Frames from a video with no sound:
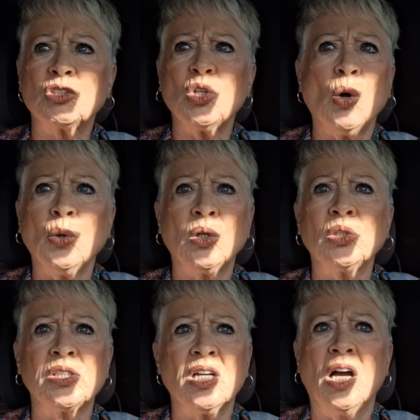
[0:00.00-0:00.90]
total
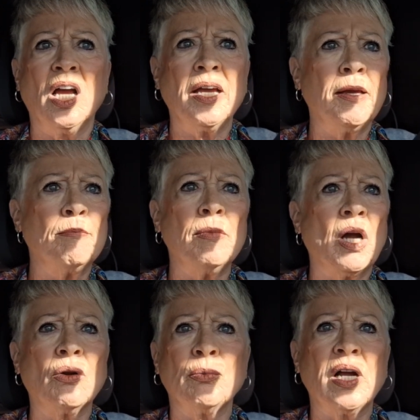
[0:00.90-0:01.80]
time
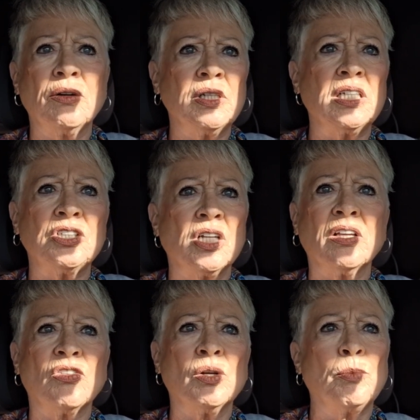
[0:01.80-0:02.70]
around each
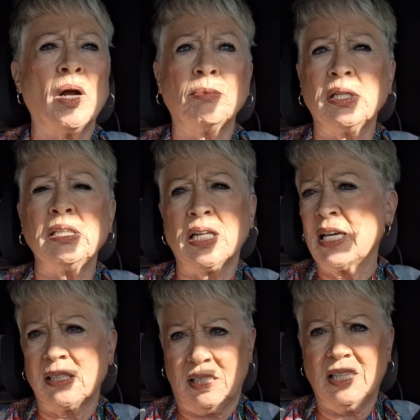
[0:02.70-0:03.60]
other, probably
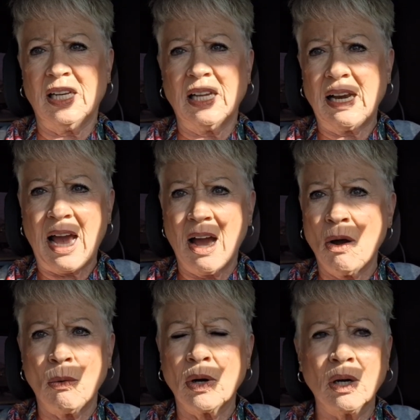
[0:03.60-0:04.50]
less than an
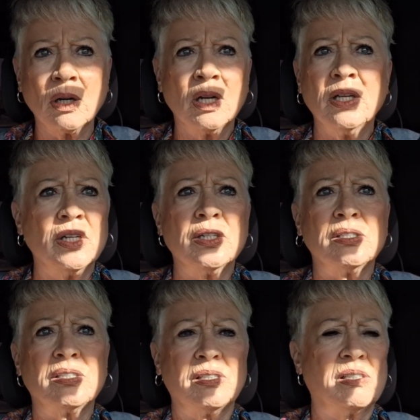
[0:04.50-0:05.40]
hour.
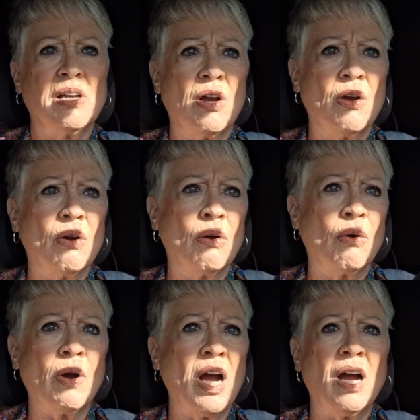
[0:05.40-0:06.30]

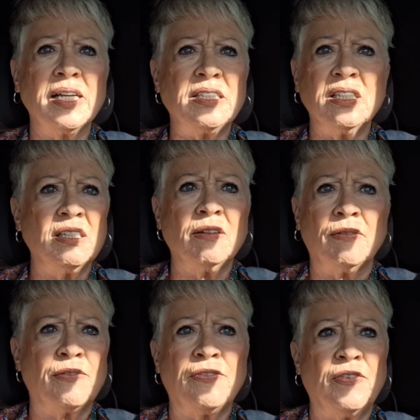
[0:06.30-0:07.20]
So I
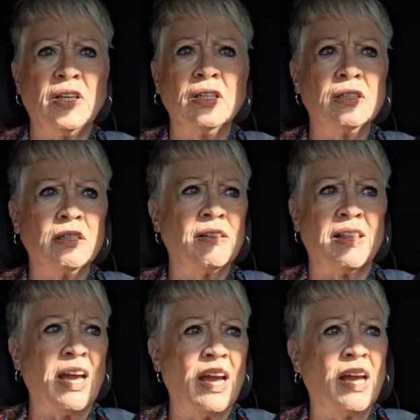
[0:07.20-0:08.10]
didn't feel
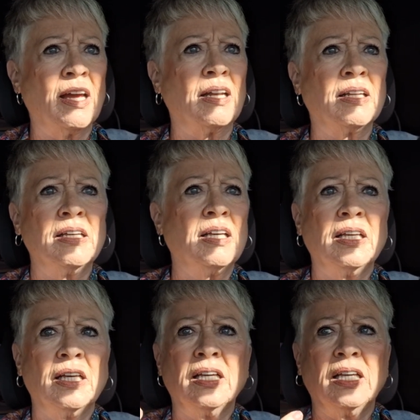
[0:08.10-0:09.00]
that
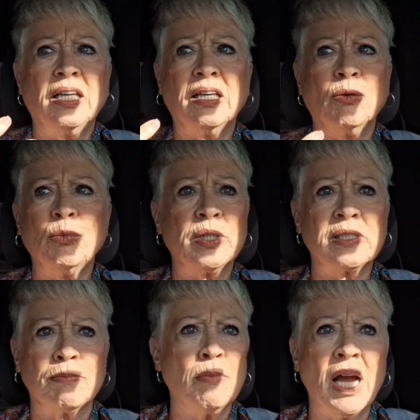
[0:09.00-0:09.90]
it
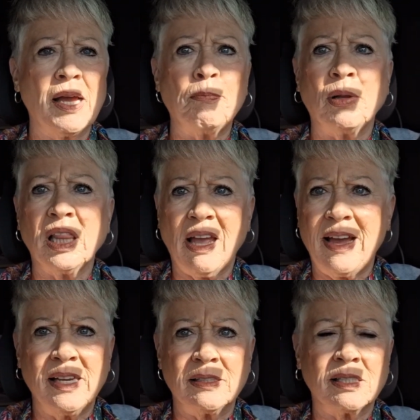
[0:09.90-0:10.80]
was my
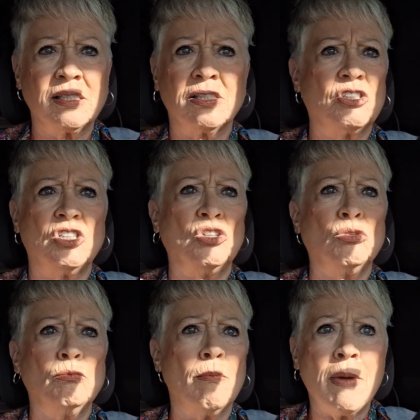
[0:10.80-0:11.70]
place to
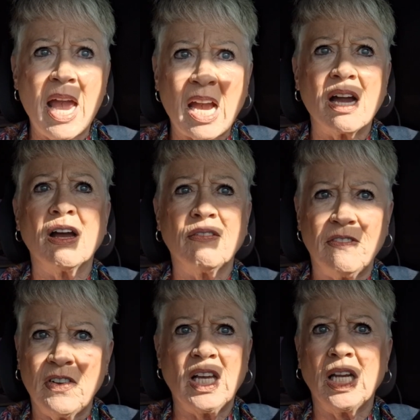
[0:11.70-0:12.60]
make a
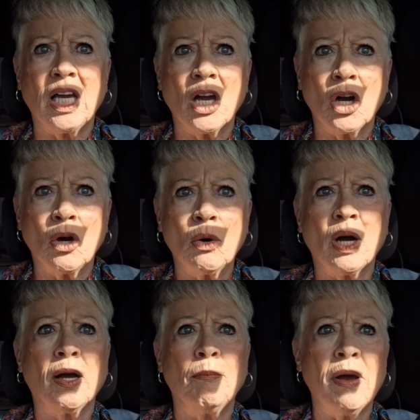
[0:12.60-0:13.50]
video
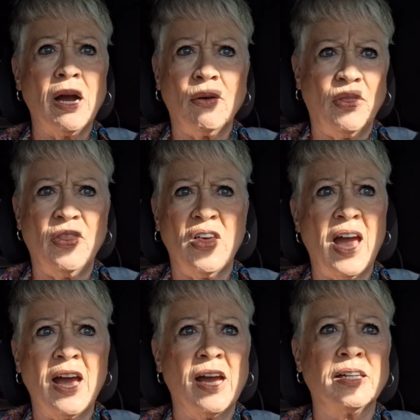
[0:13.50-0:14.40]
about
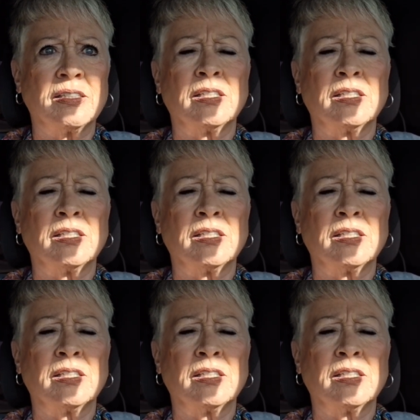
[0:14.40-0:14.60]
that